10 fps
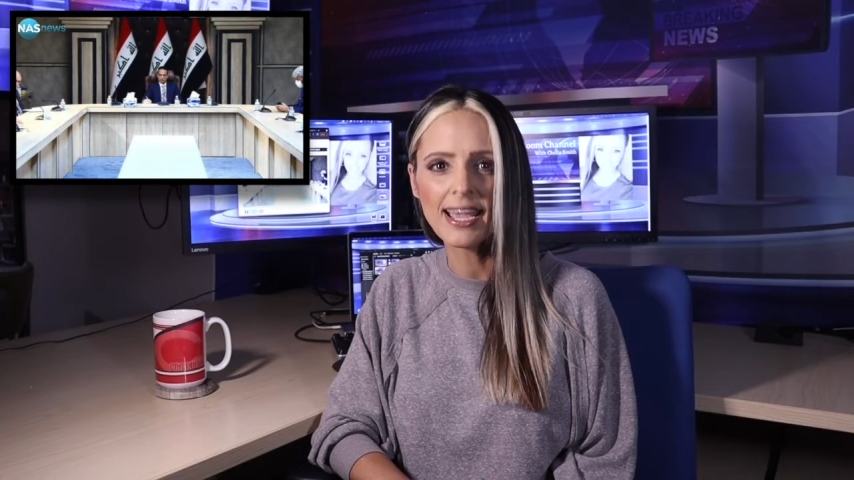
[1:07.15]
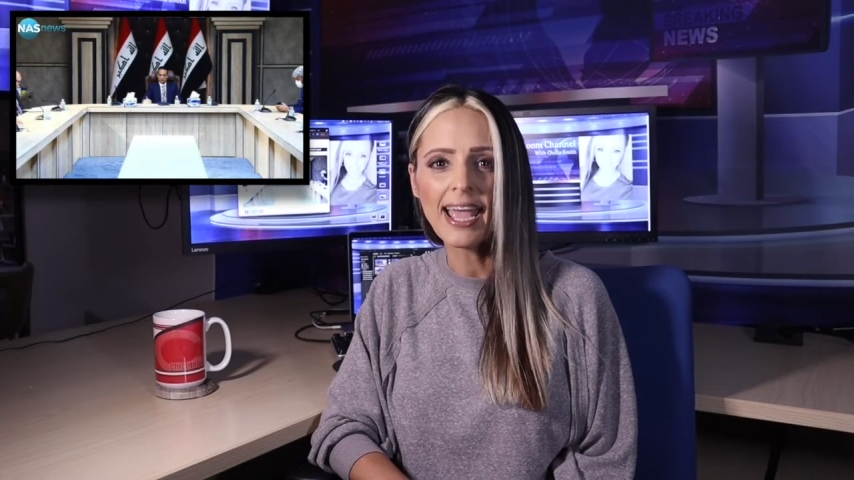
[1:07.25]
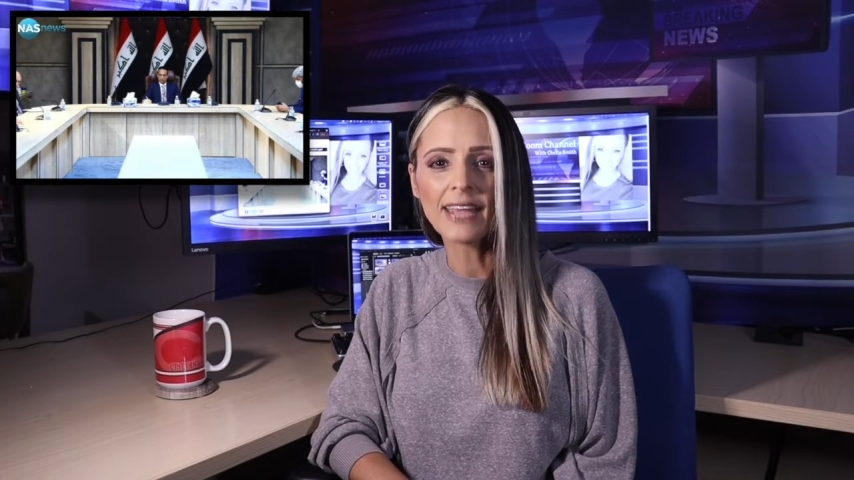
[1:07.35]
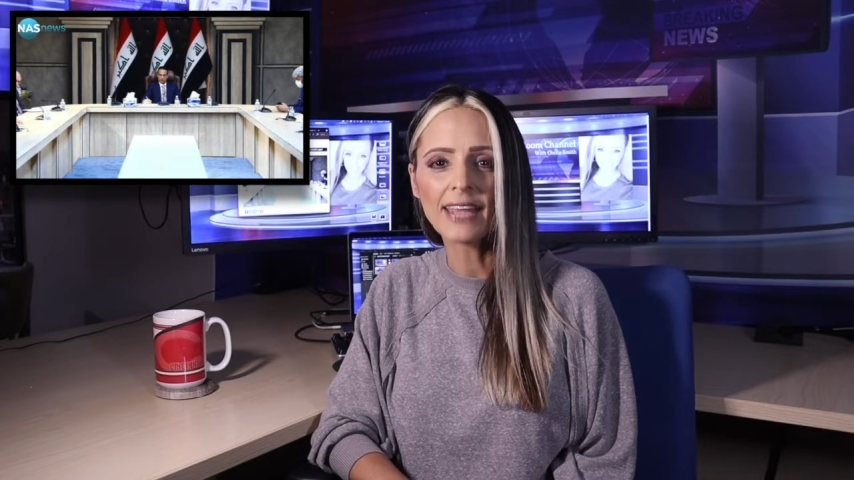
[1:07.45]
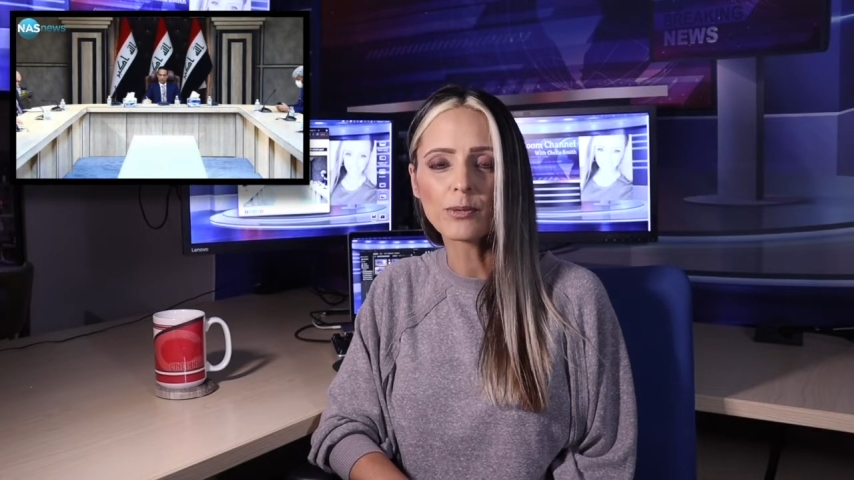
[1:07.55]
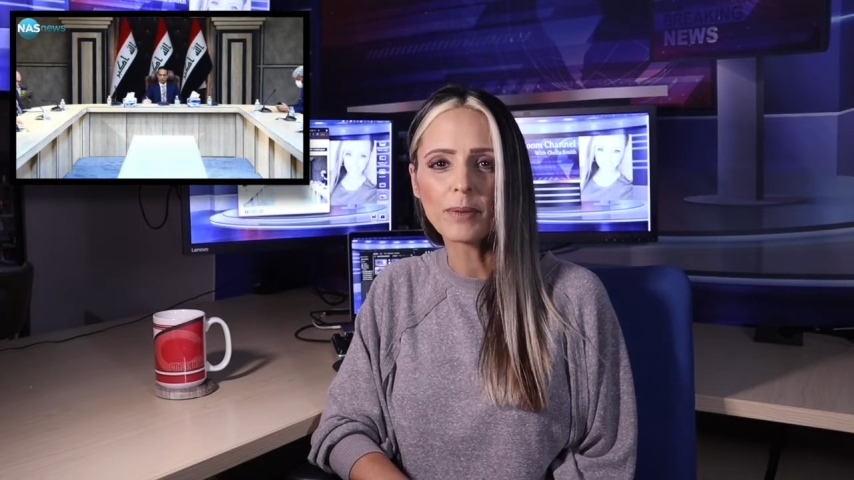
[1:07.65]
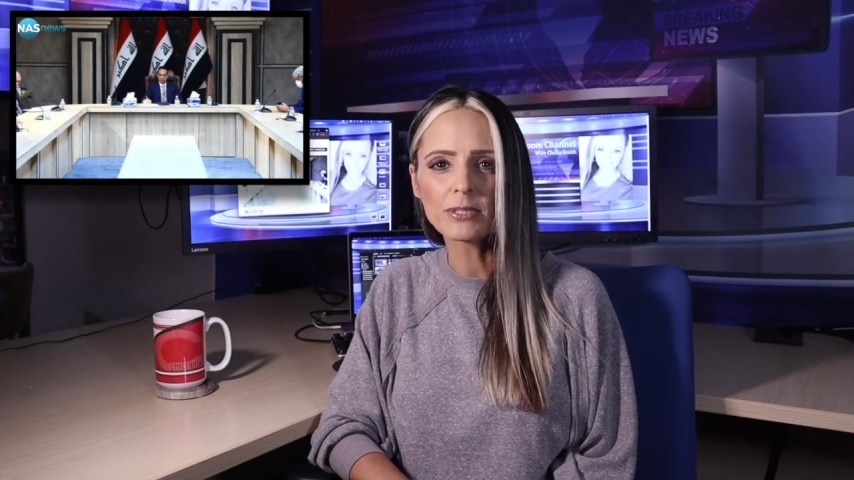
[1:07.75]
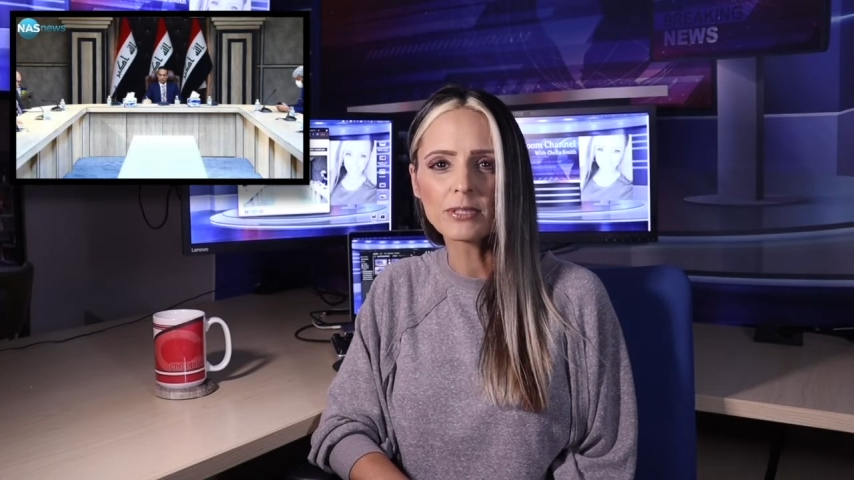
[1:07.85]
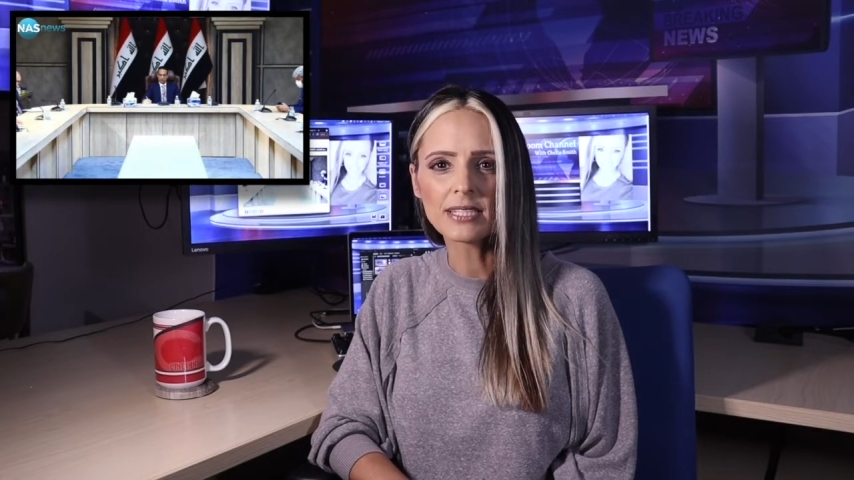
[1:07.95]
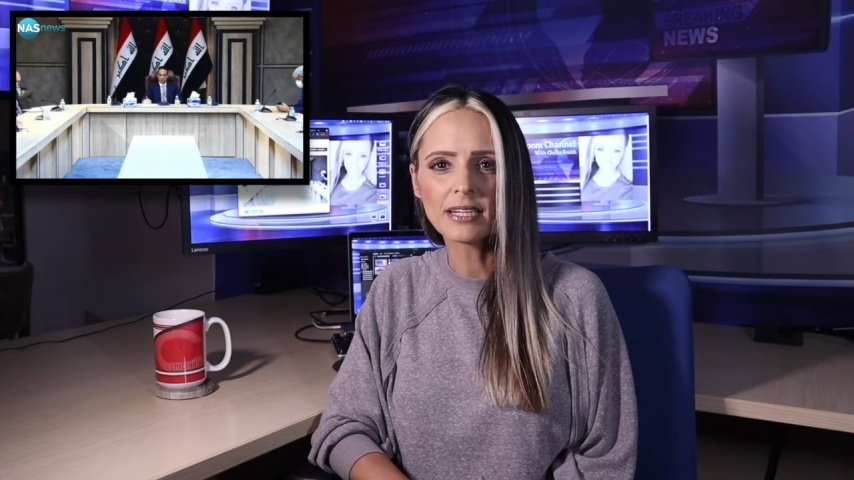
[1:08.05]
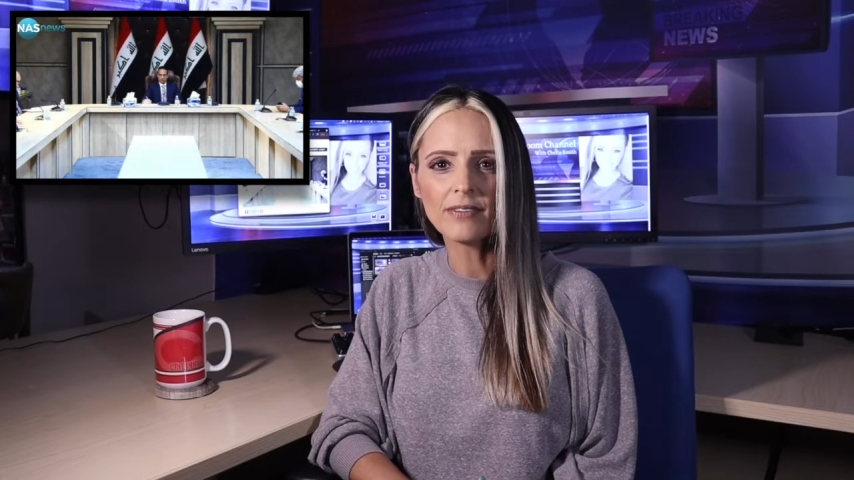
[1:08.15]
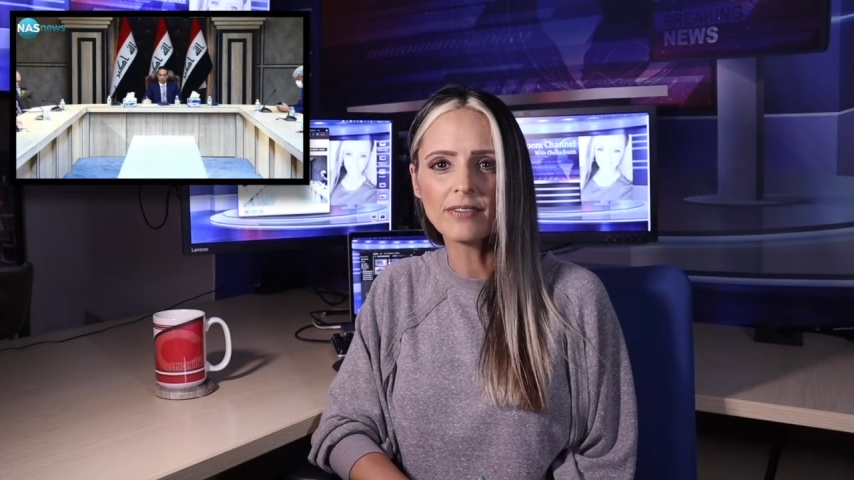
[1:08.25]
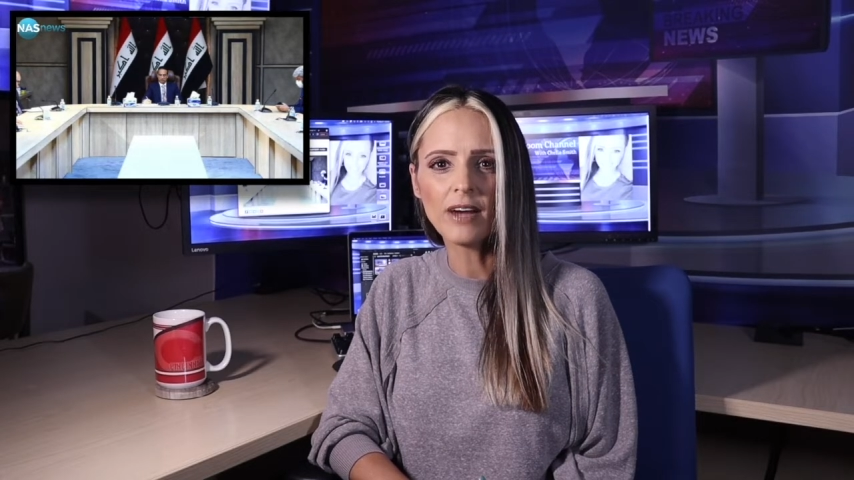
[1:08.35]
and the representative of